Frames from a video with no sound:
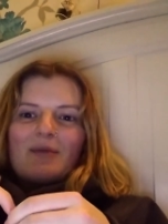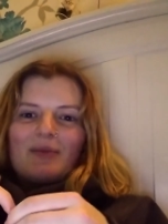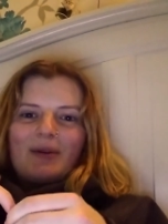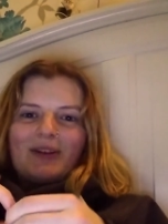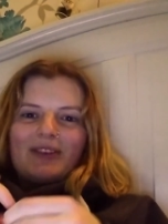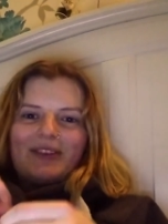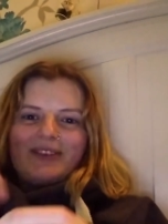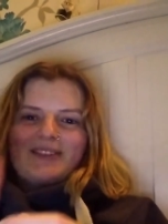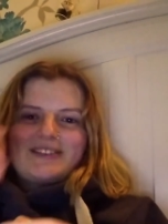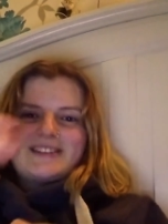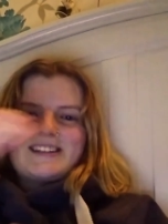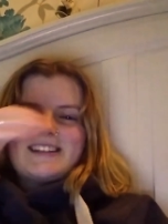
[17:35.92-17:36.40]

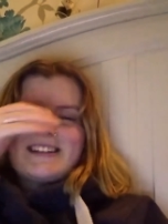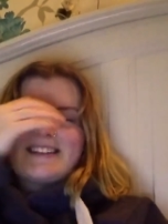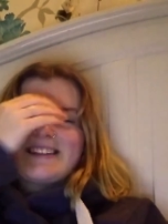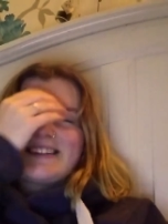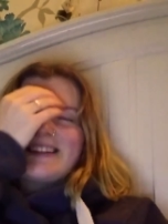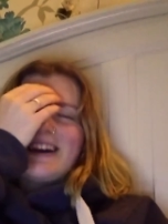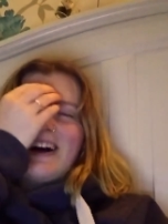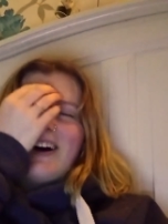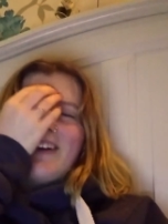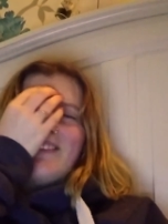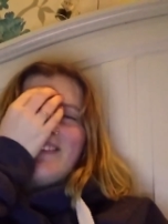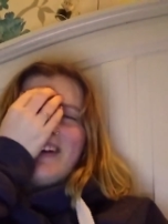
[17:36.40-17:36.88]
But their
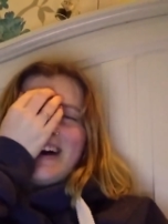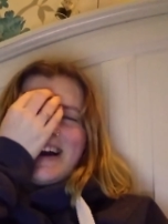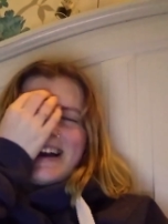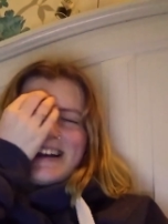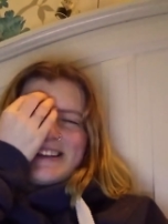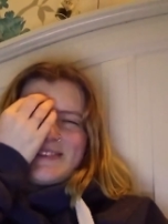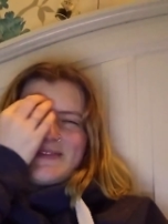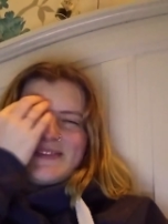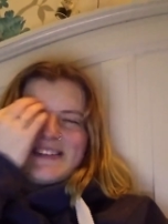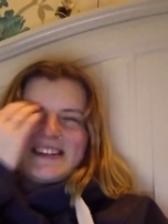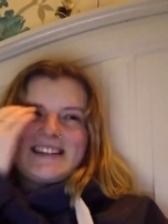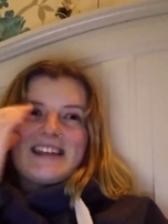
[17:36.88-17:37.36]
system
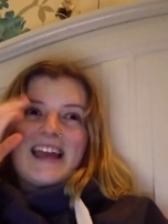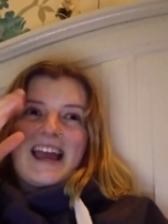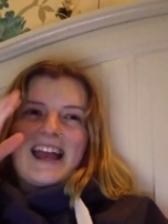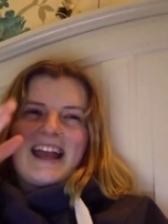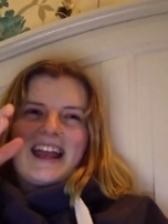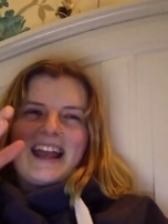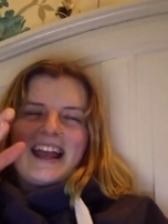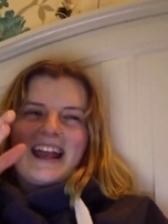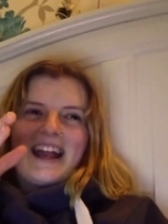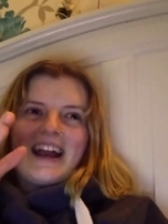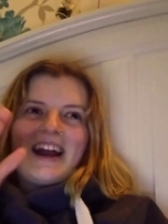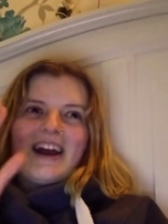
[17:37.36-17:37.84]
has been
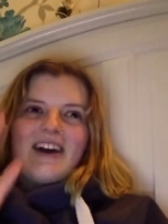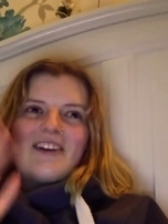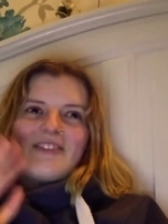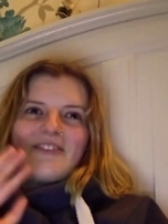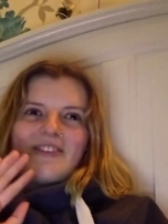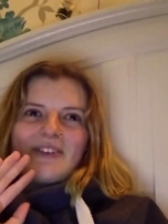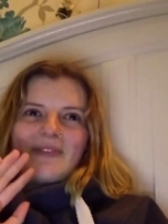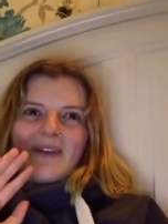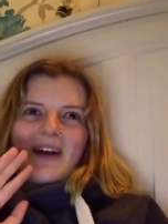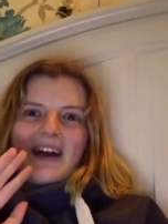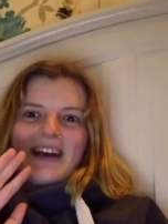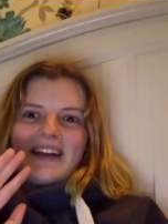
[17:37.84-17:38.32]
saying
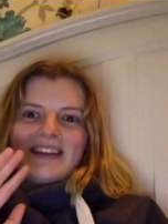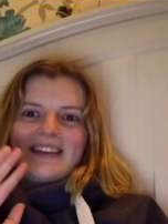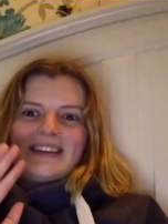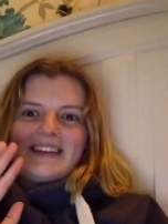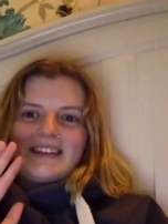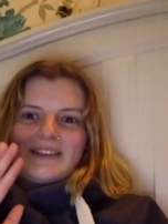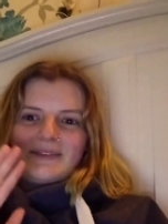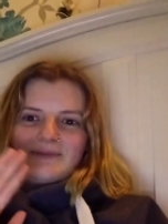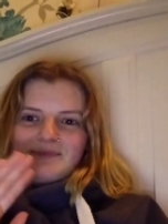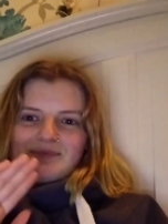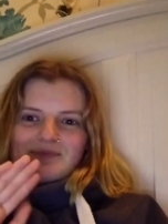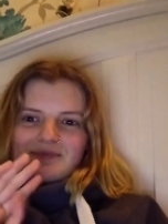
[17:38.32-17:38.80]
for the
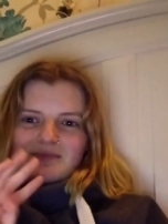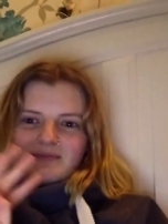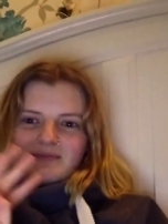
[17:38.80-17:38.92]
past